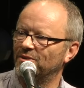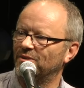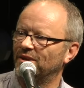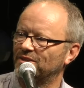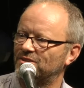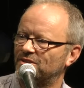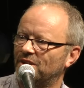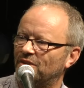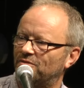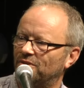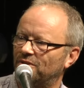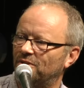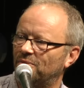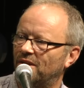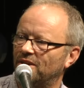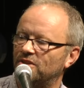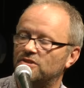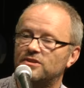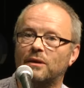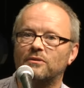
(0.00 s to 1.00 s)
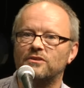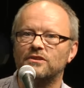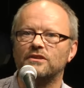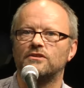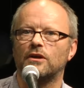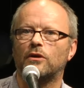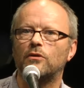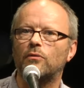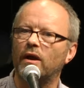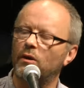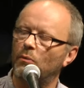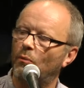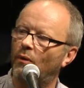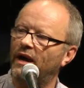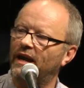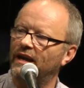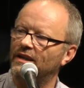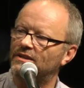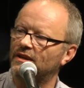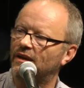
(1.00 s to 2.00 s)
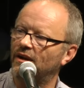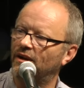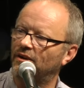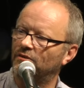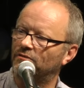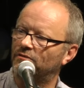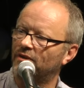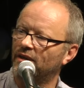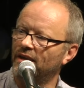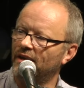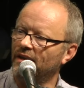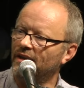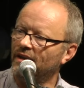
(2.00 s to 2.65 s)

doing stuff on the Writer's Shed, because it's a great way to kind of